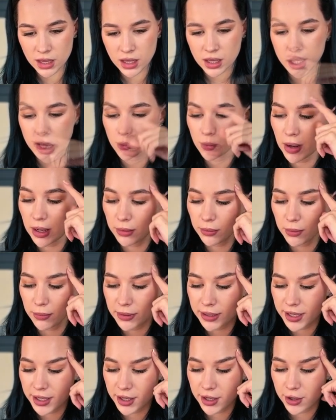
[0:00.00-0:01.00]
So while we're
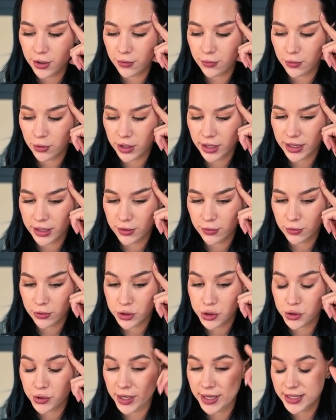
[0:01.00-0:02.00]
waiting here for the end of our
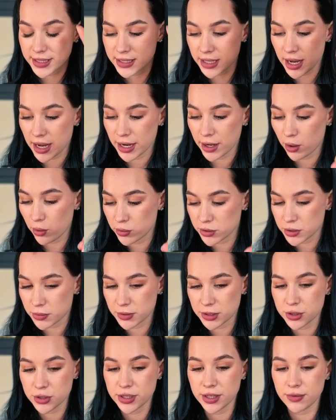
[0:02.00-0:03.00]
trades, I also
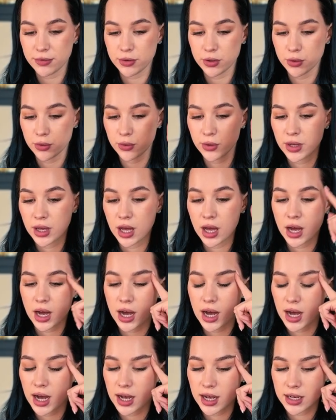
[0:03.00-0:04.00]
want to give you
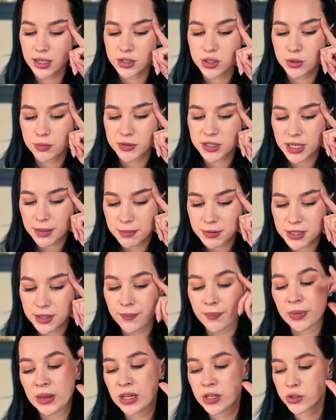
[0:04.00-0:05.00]
some tips.
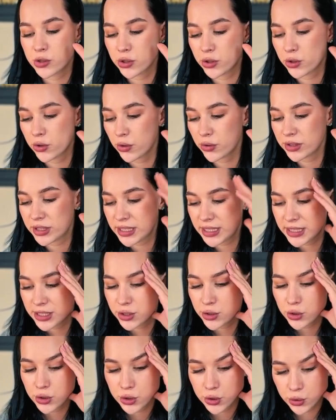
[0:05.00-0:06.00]
So you don't need
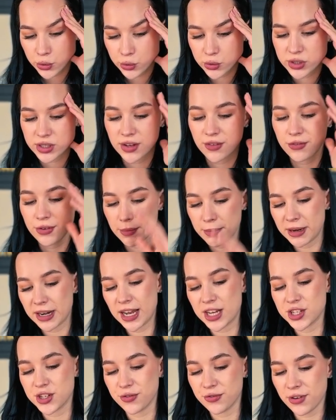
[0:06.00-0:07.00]
to use
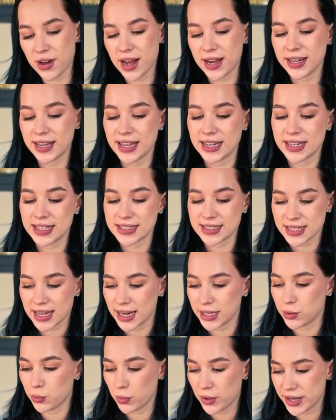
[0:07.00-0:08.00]
Fibonacci fan in a
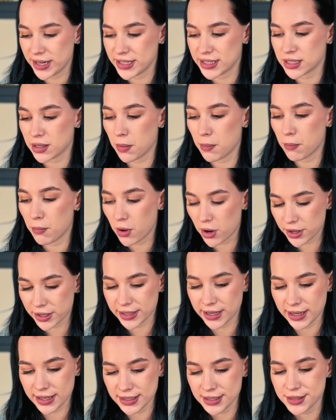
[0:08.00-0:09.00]
sideways
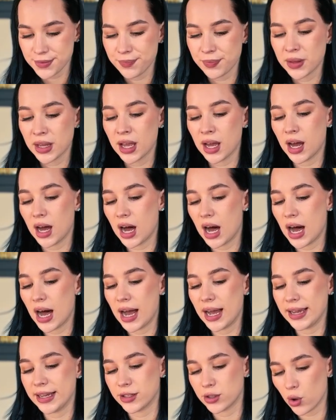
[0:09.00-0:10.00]
market.
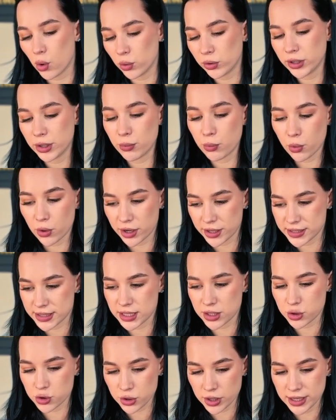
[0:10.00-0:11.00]
It only works
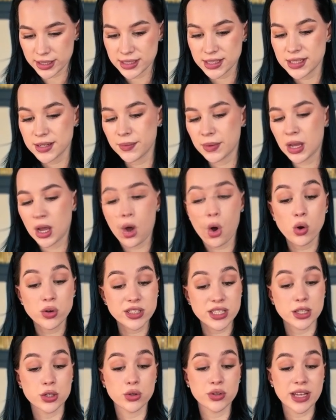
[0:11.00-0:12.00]
in trends.
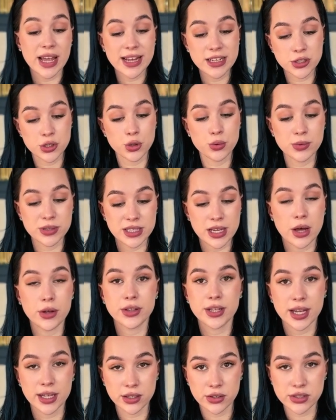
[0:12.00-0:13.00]
Also, don't enter without
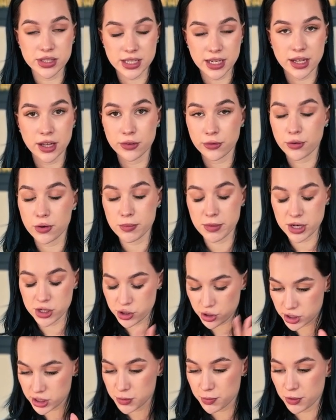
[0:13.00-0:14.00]
candlestick
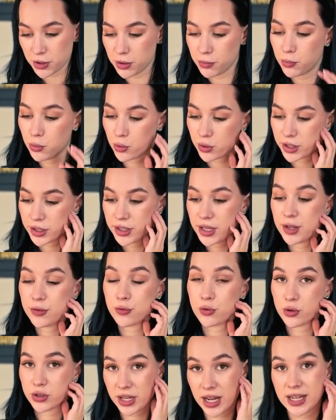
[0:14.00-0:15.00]
confirmation. It's pretty important. And
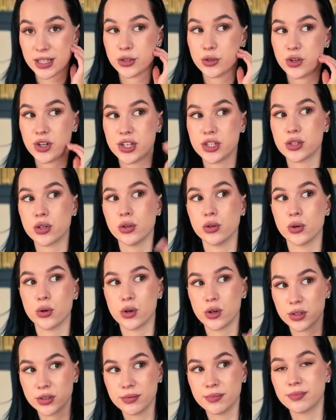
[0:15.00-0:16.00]
for that, you need to
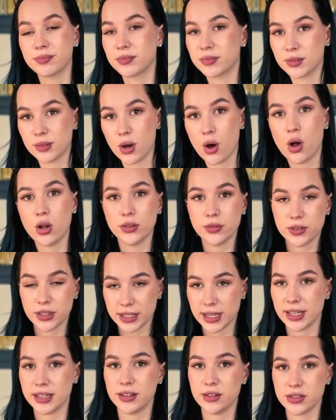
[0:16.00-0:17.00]
learn all of the
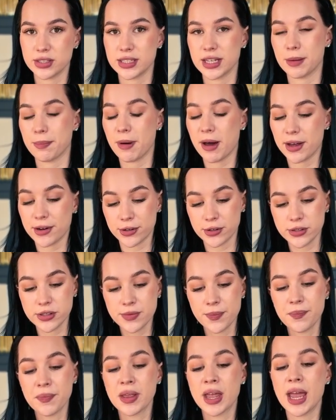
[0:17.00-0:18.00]
candlestick patterns.
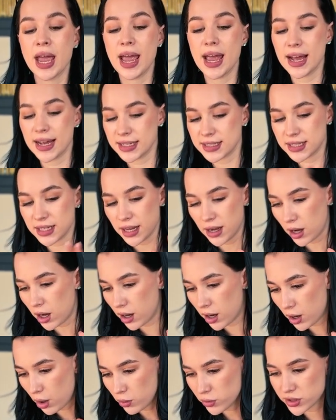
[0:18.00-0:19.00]
And
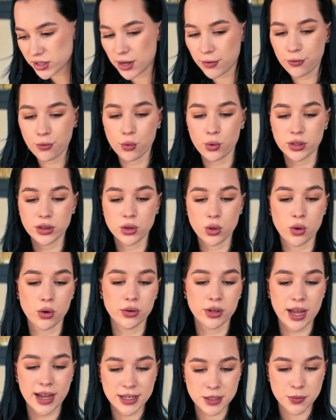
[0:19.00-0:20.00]
also avoid
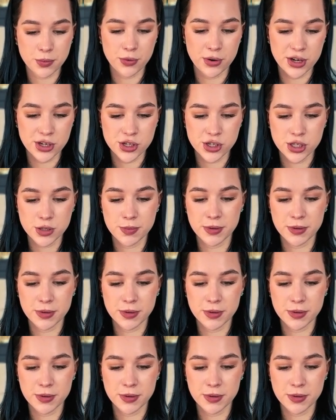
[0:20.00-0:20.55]
long expirations